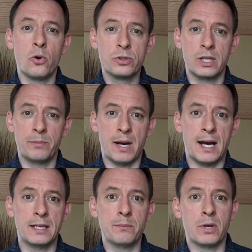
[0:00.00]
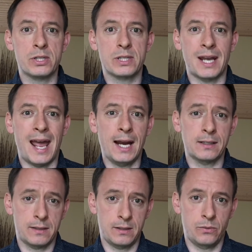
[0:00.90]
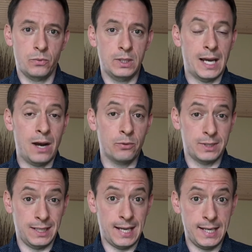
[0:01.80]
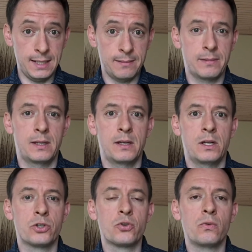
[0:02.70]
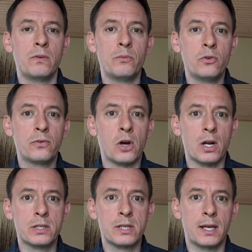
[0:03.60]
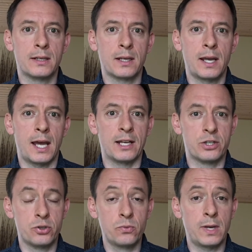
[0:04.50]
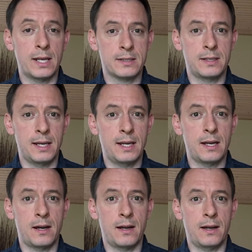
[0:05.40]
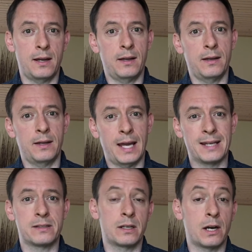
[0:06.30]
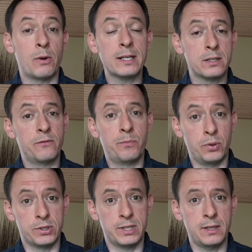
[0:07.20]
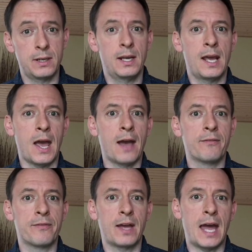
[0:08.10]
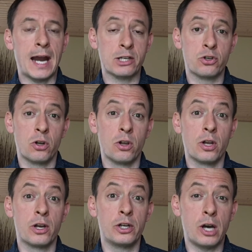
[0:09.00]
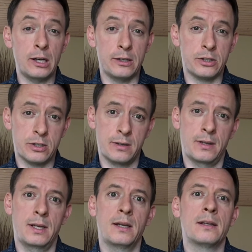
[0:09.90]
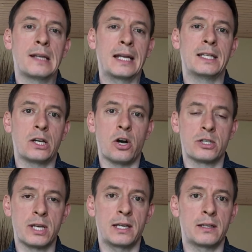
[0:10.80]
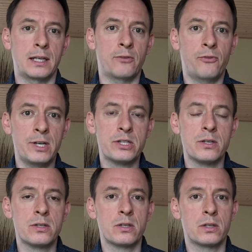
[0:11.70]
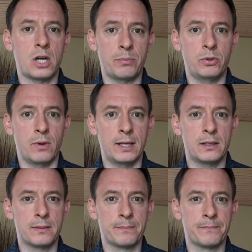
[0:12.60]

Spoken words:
hosting party must act without delay to remove content as soon as they, as the directive puts it, have actual knowledge that the content infringes copyright.